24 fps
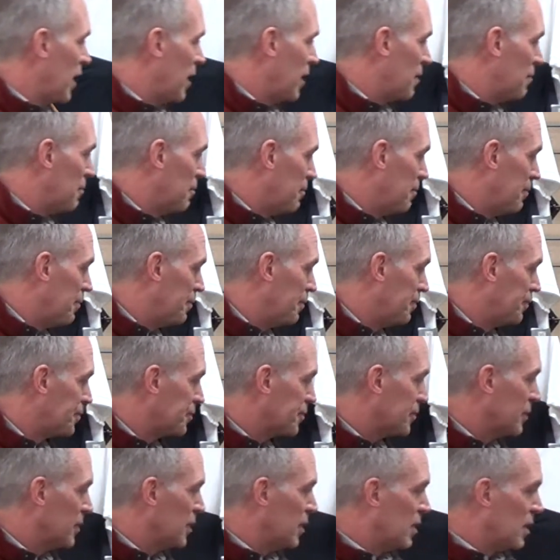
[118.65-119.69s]
item.
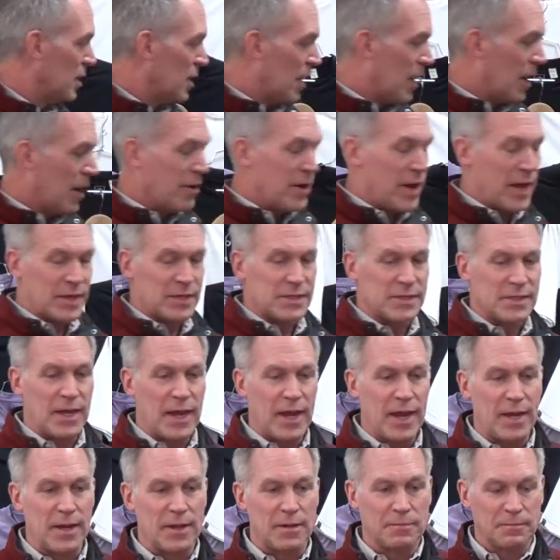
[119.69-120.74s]
Our next
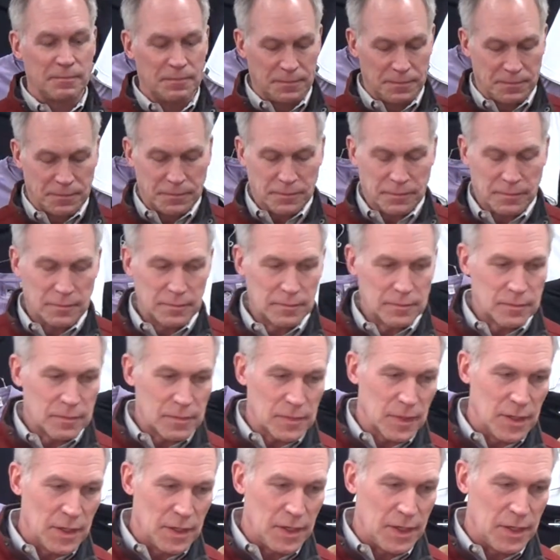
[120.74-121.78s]
item
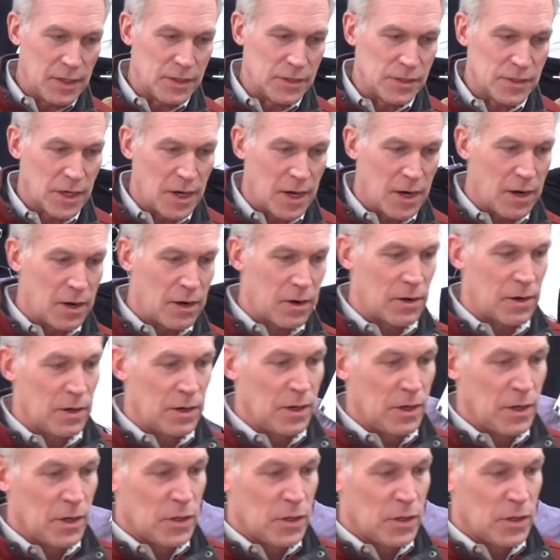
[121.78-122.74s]
is our